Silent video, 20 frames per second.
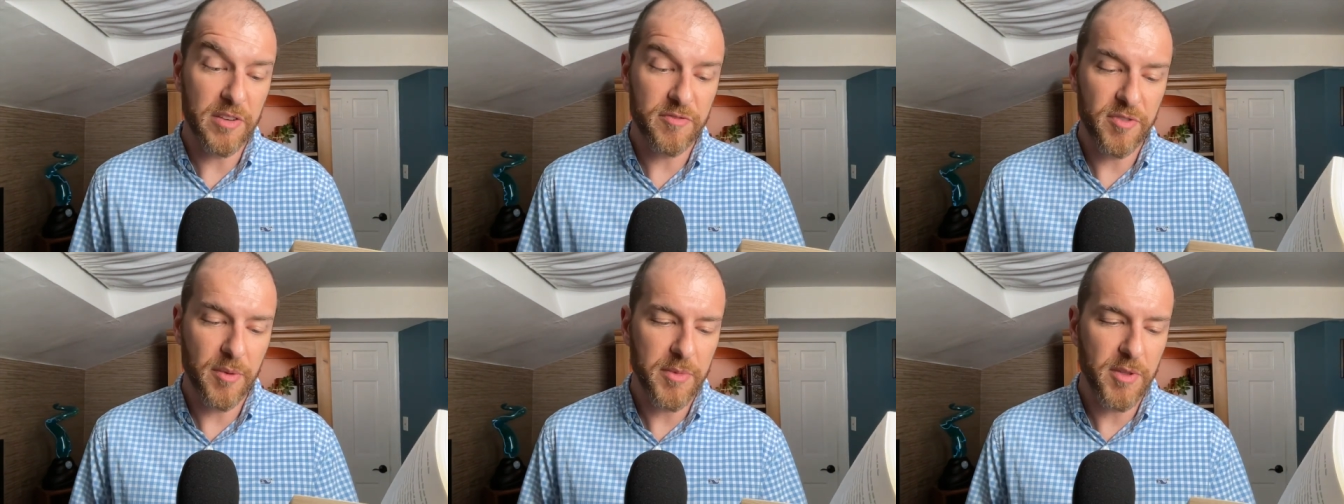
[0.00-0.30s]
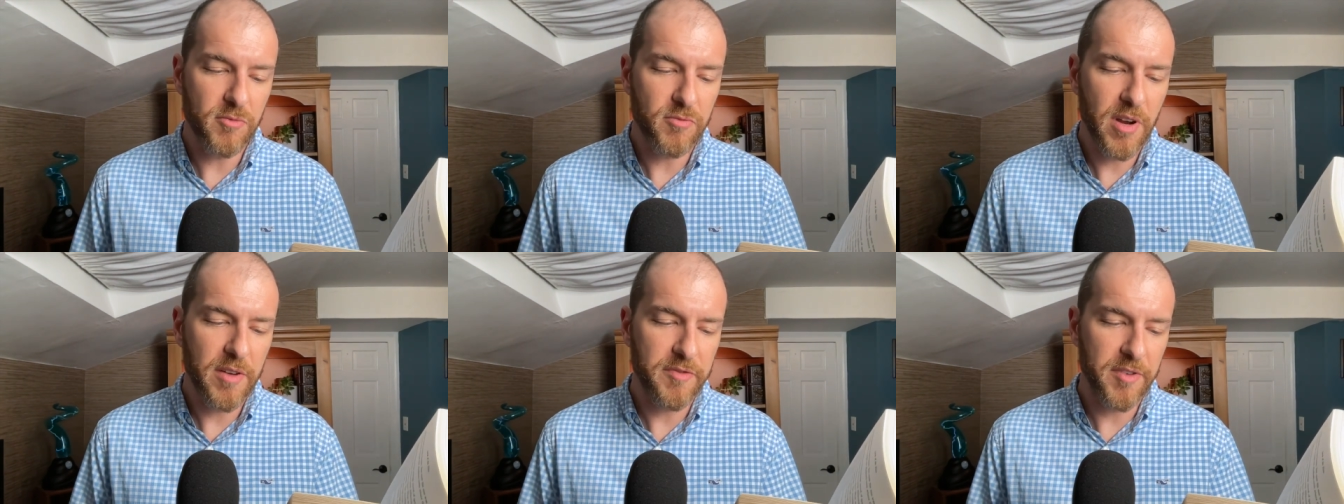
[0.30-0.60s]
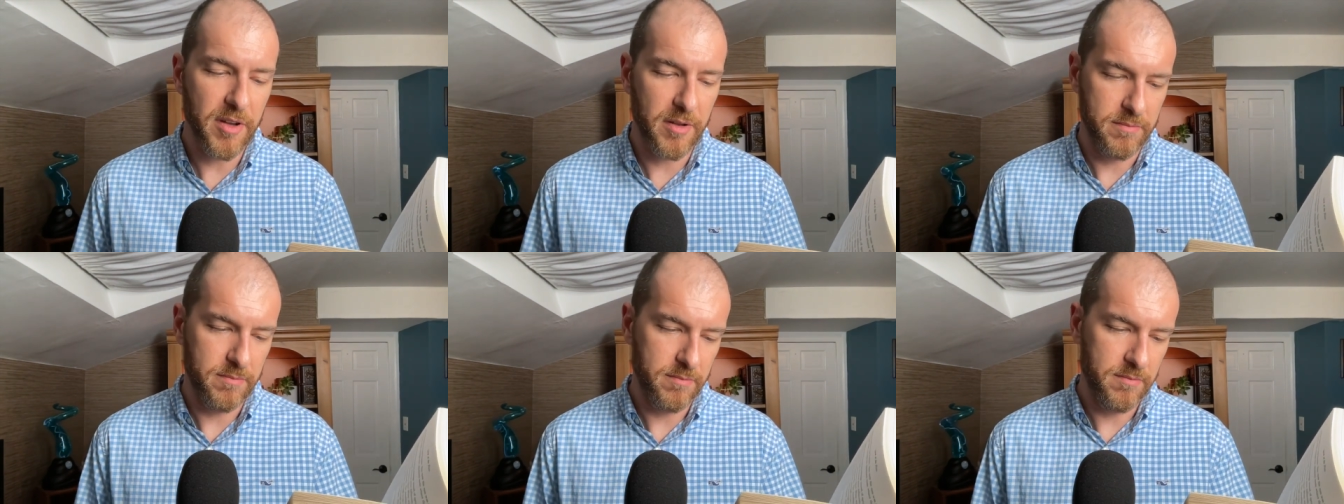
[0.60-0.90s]
from the
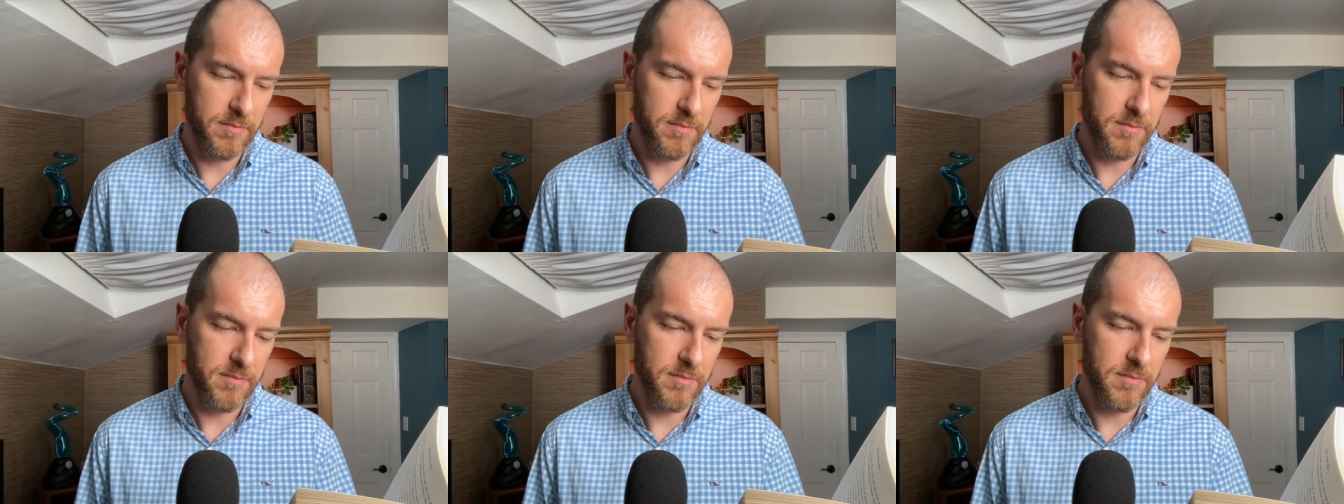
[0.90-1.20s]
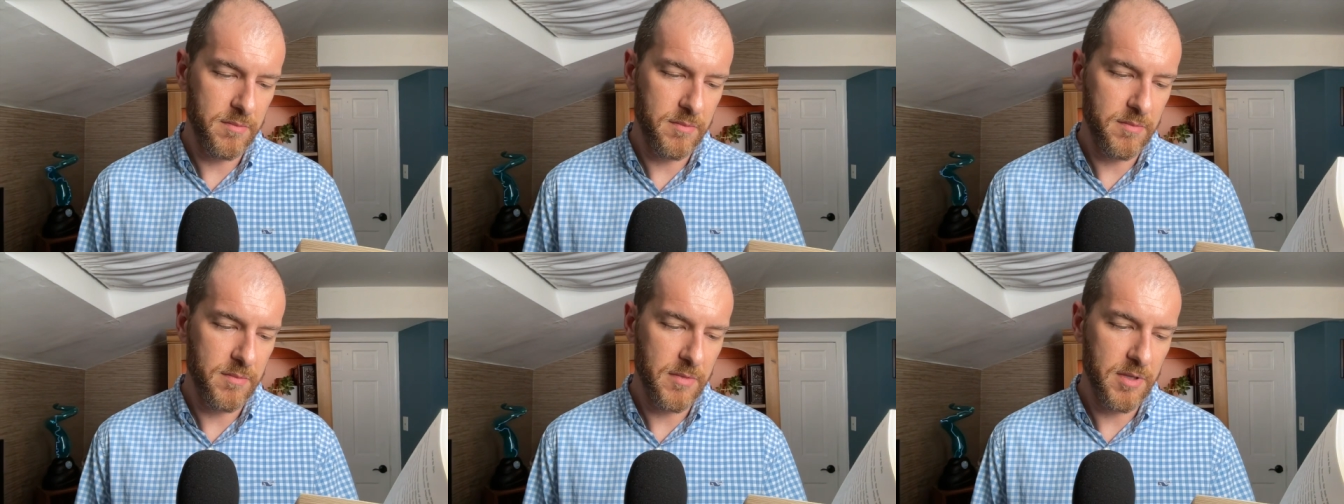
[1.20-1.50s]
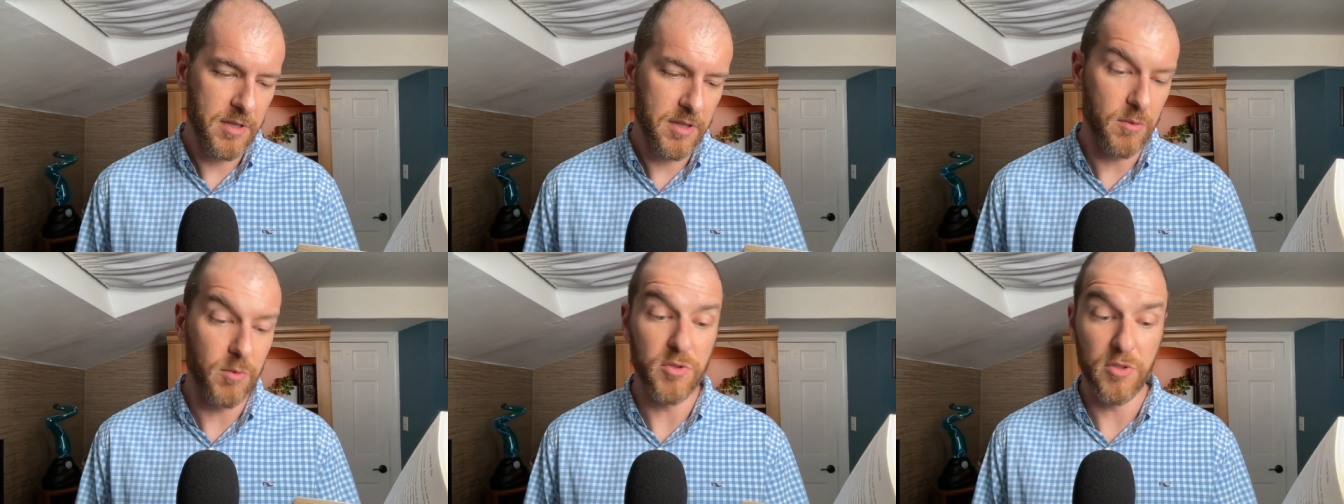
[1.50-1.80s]
river.
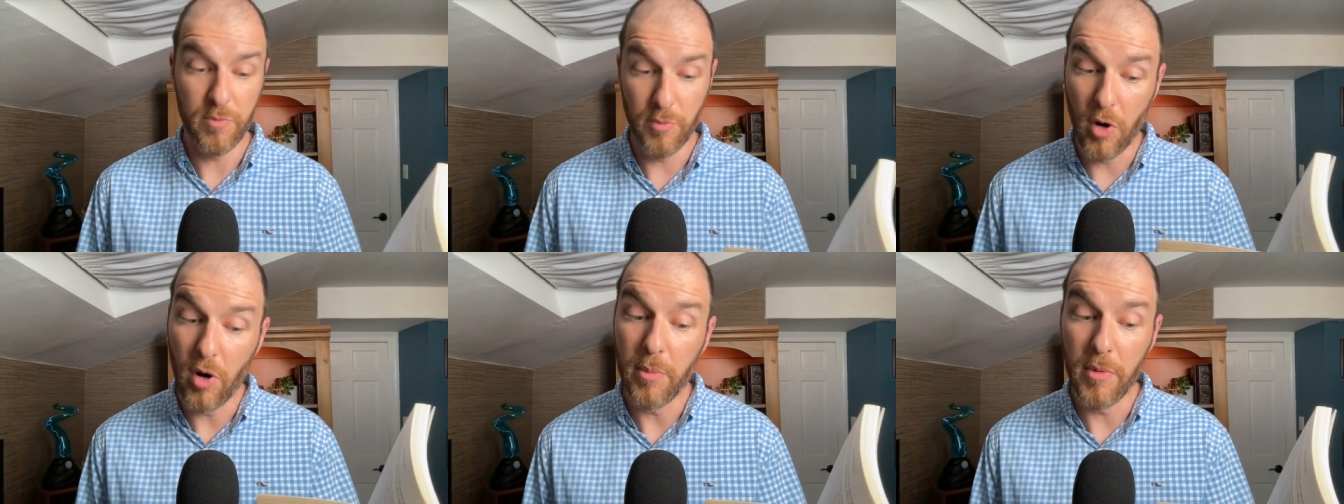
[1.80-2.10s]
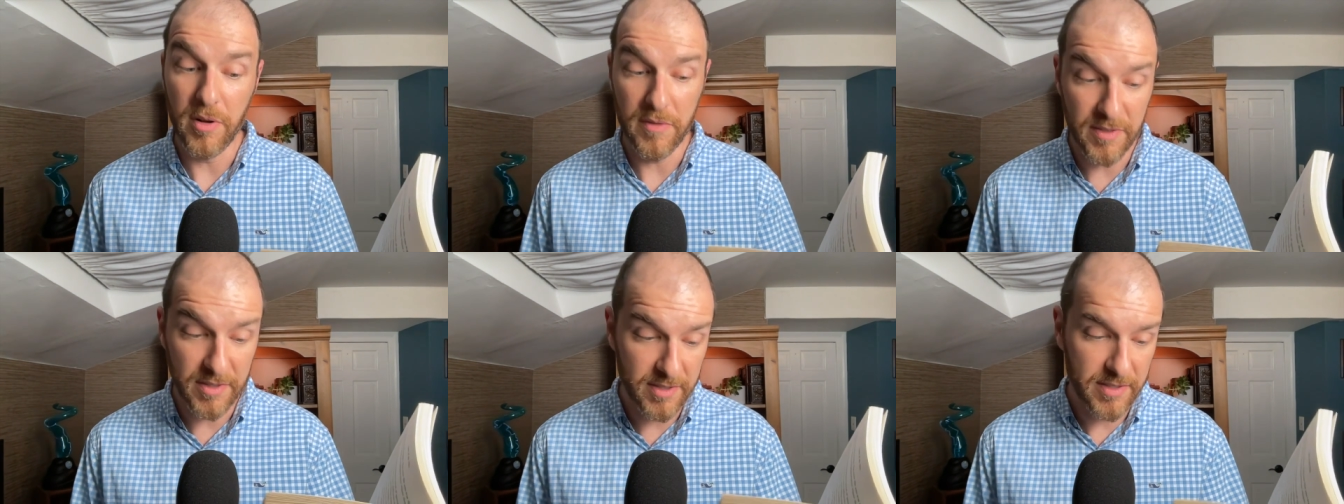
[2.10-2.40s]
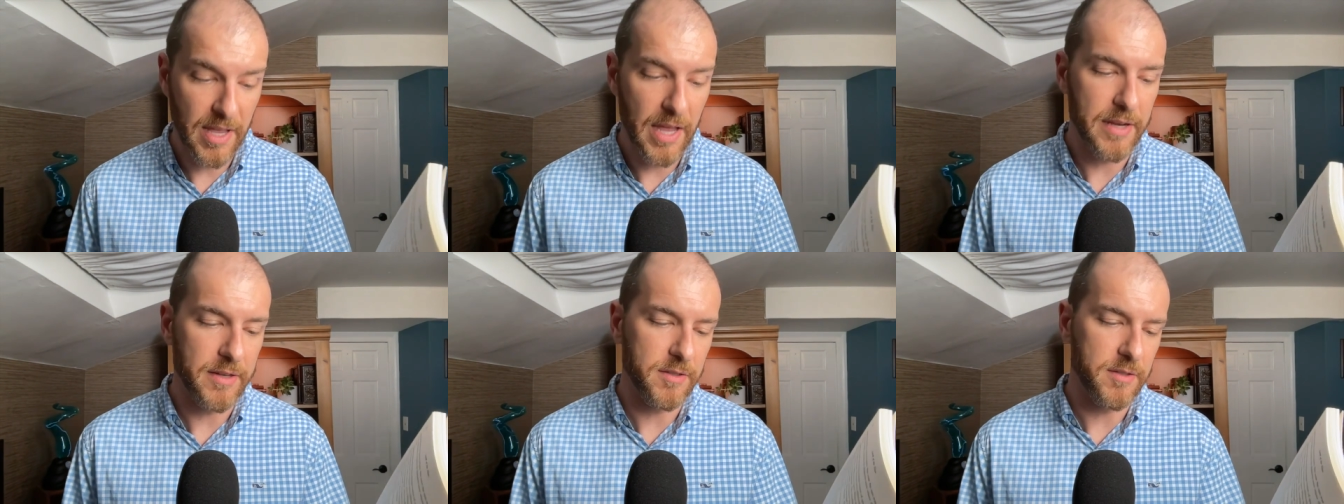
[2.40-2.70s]
There was a murmur of
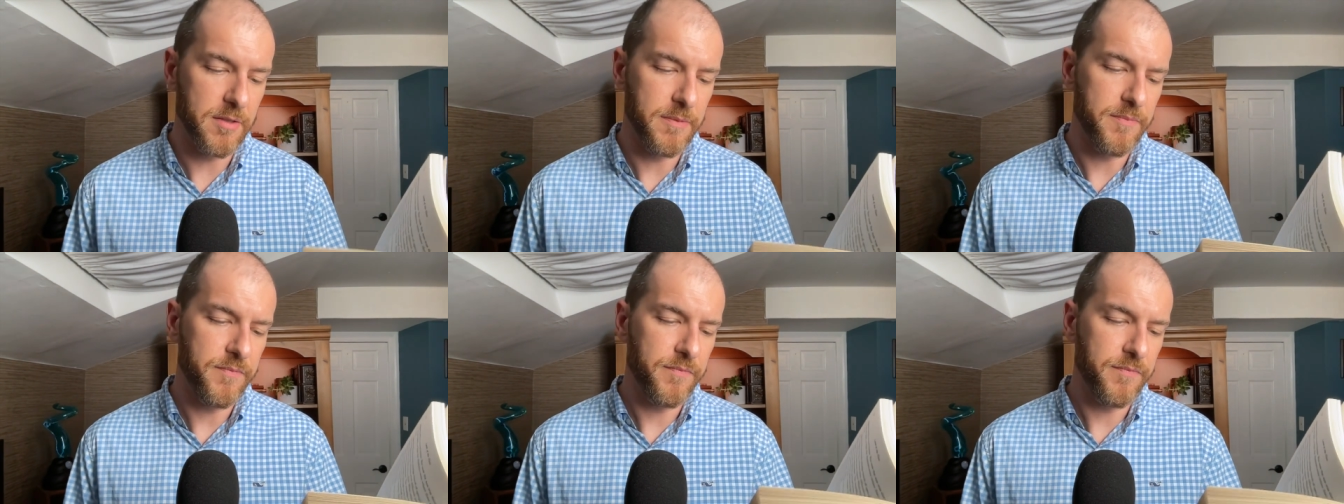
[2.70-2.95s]
assent.